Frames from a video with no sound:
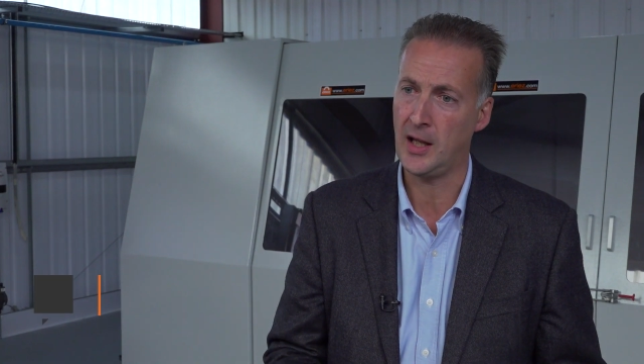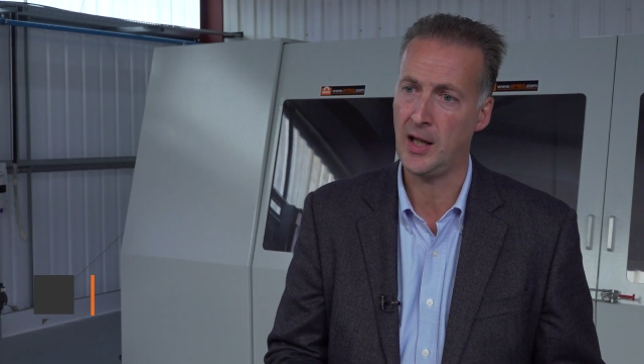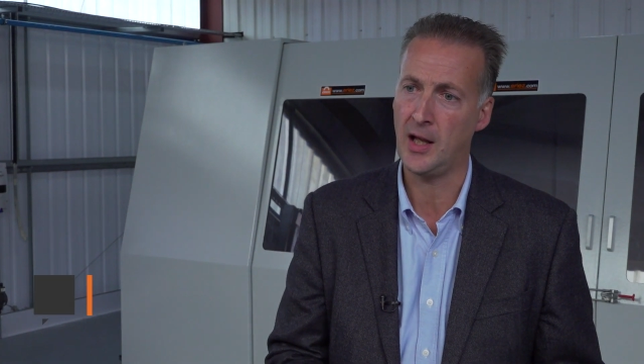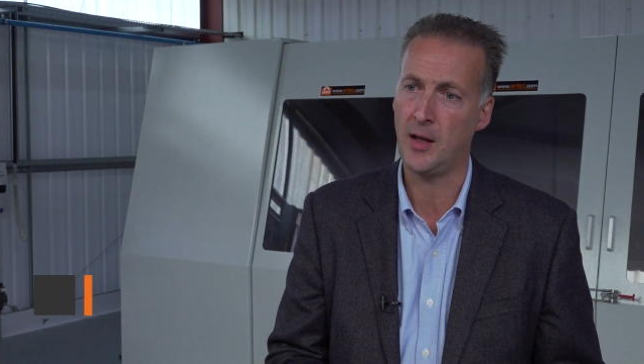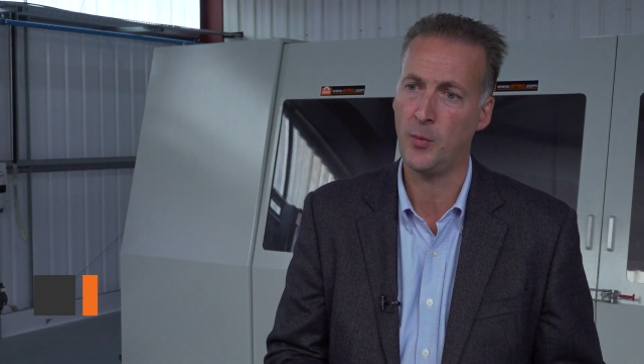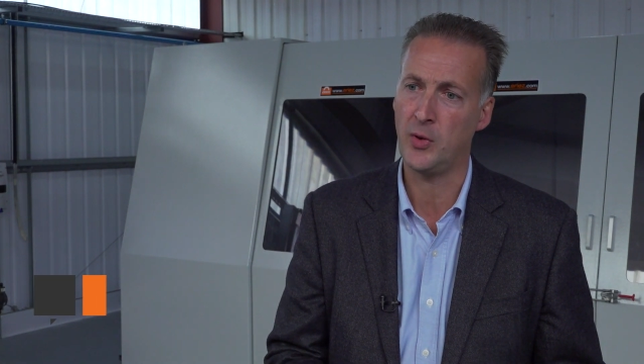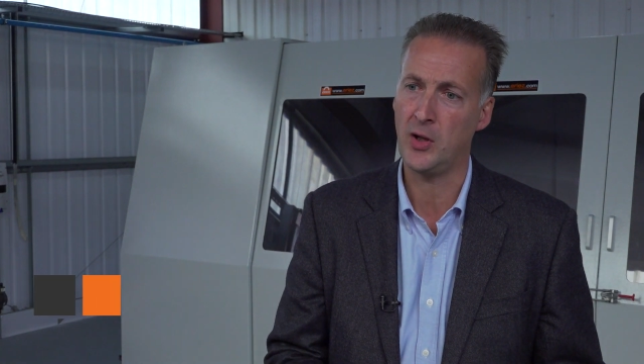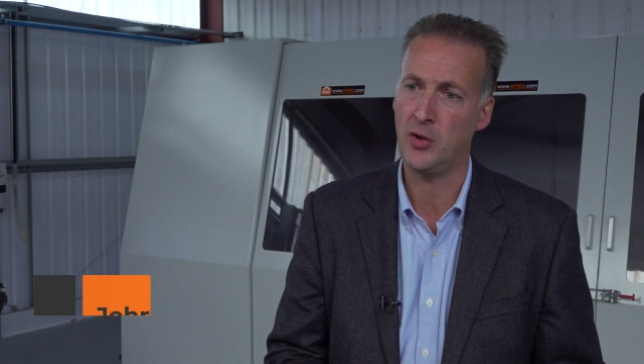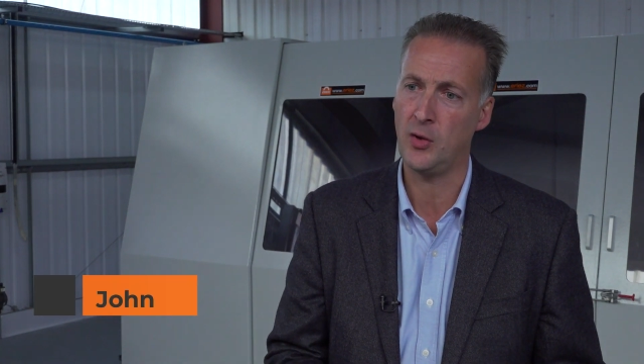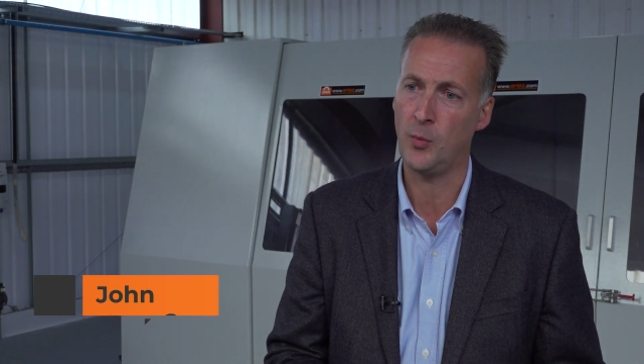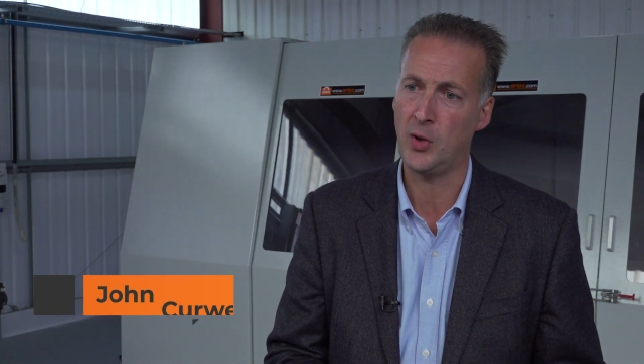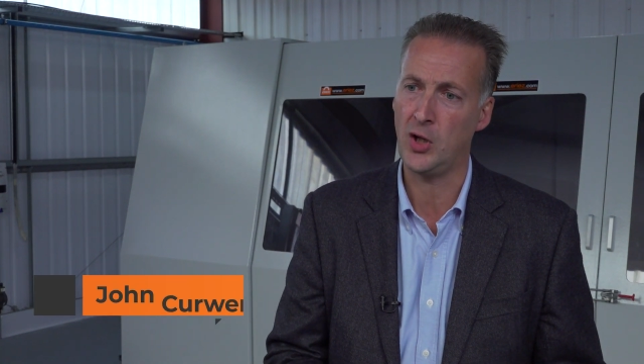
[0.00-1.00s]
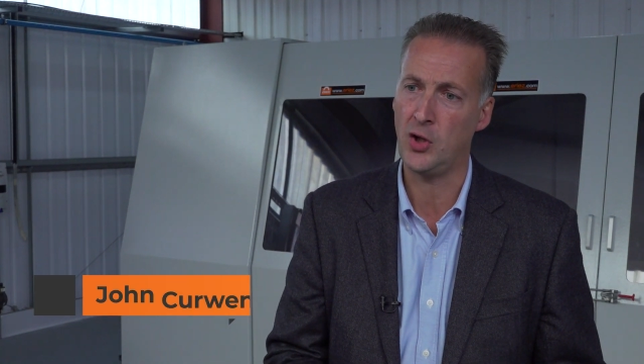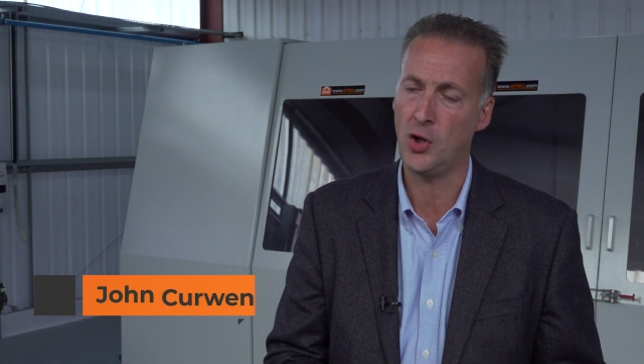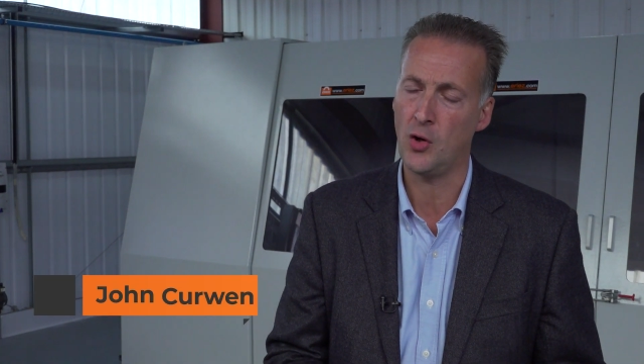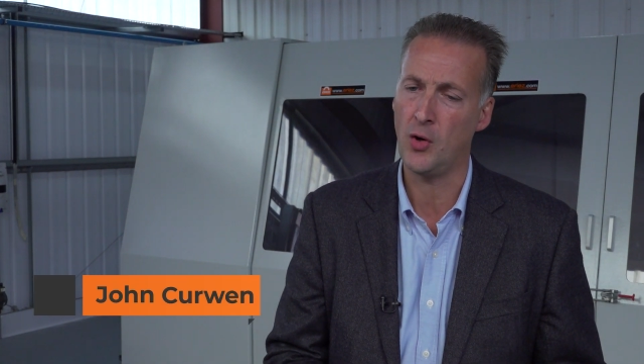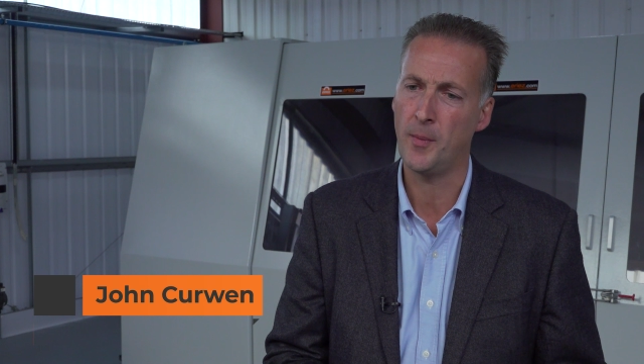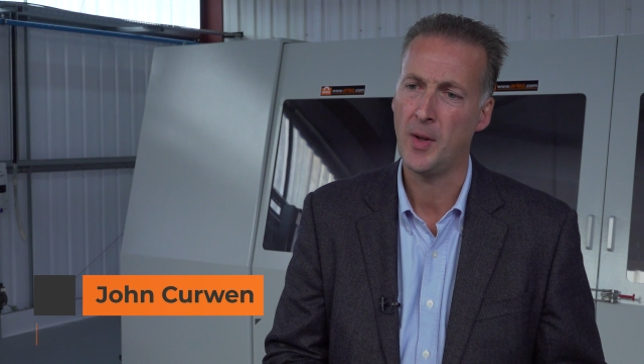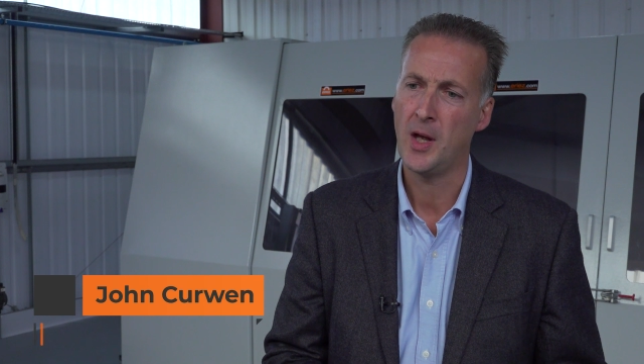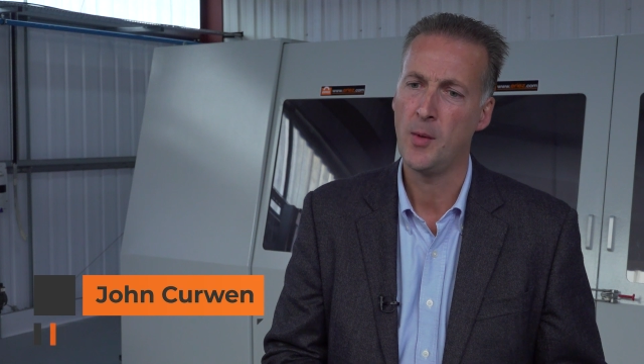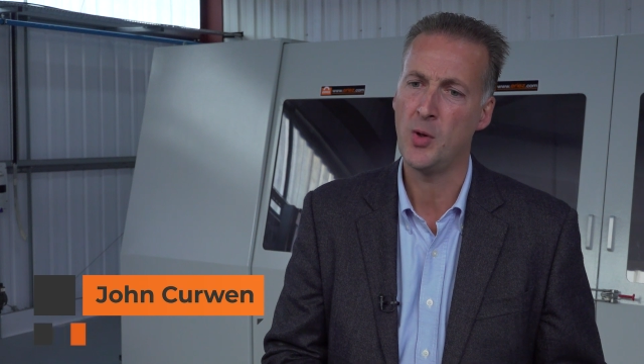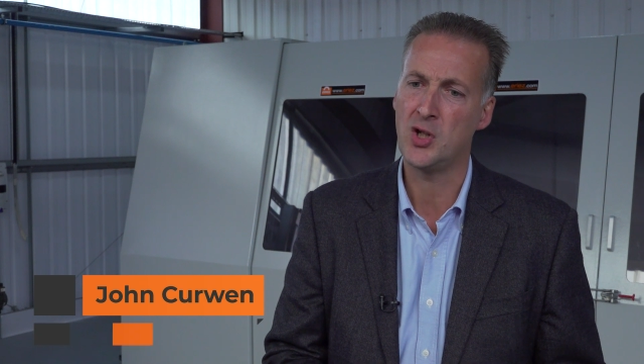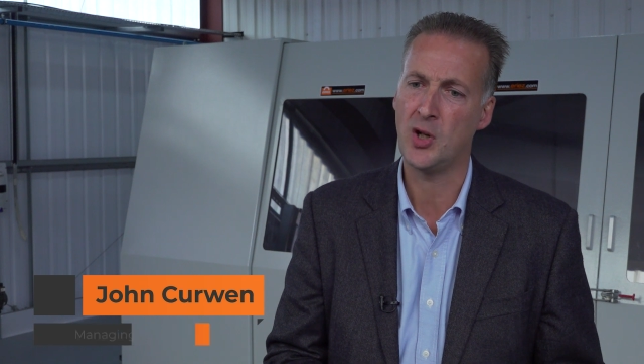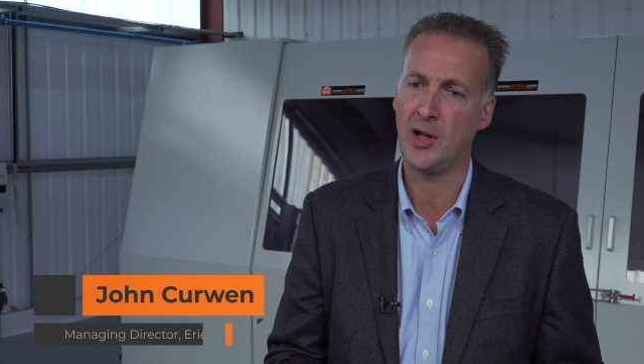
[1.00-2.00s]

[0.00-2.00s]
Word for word: here within, within Europe, which will